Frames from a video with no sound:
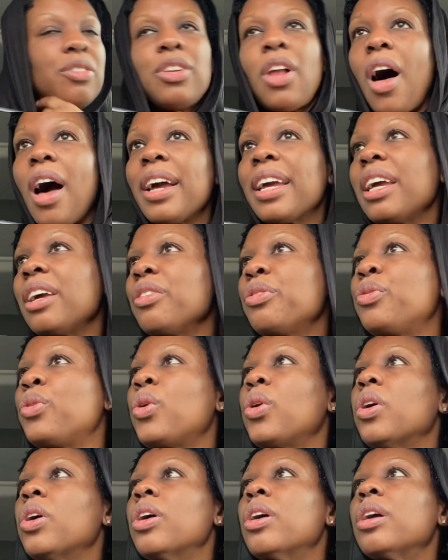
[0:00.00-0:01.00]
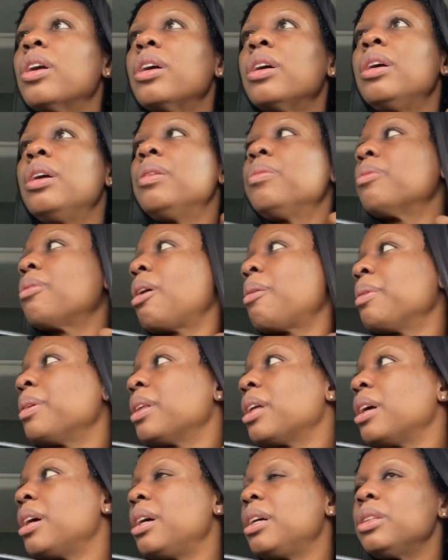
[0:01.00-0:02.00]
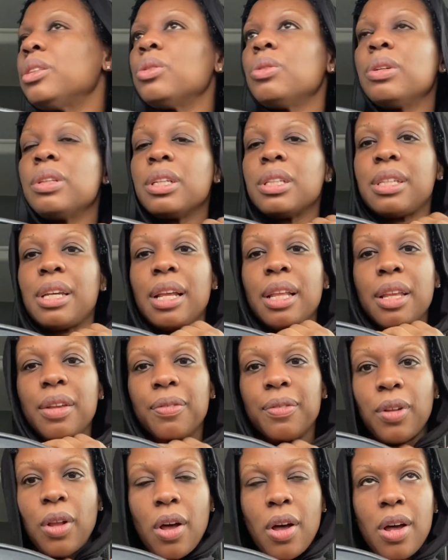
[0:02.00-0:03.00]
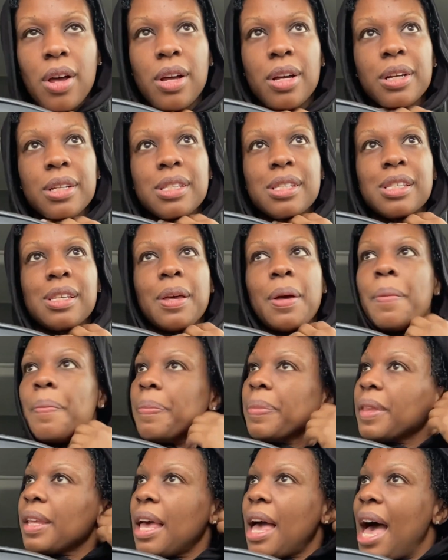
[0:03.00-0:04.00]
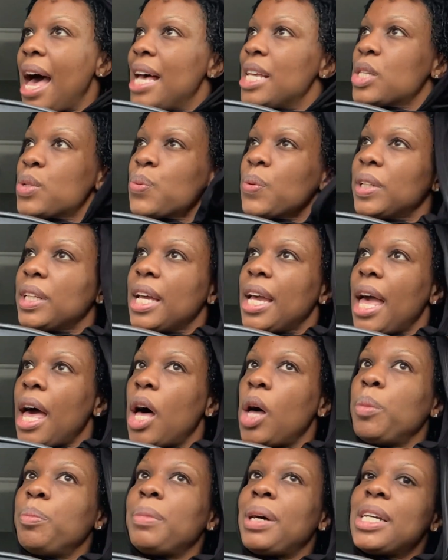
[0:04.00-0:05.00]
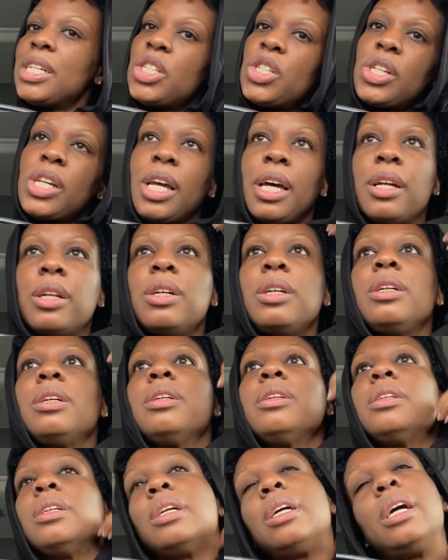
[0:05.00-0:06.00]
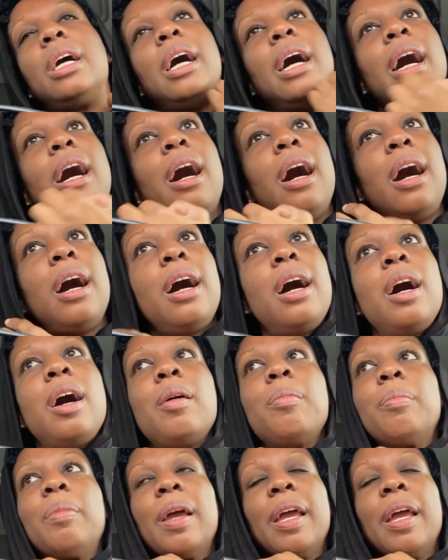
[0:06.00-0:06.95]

Vlogging for Ramadan, doing the daily vlogs, has really helped my channel. I